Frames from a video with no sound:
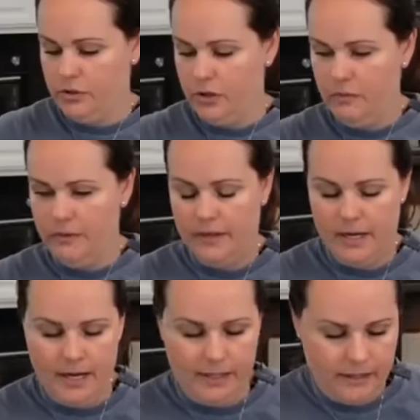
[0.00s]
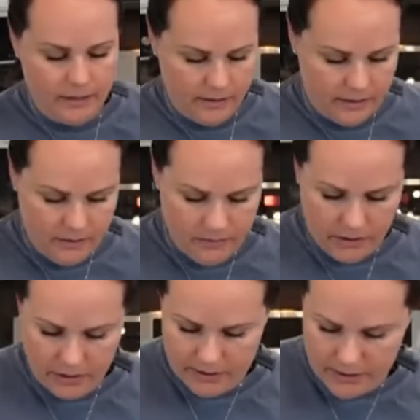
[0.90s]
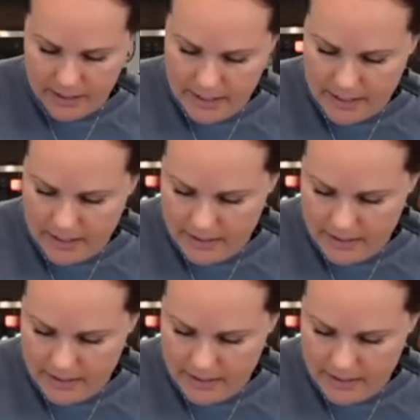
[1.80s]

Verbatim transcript: Start with that, see what it looks like.